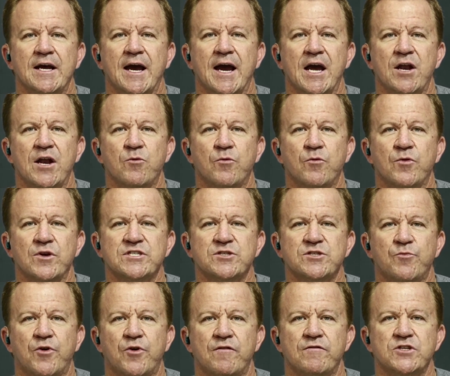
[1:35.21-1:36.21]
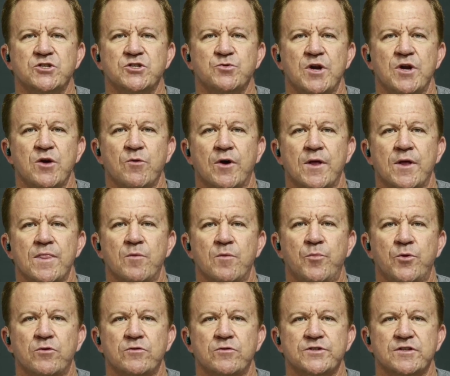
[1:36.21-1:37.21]
and Western Province 21, the
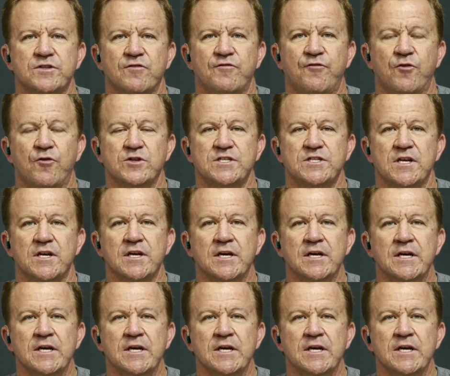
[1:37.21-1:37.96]
Bulls 40.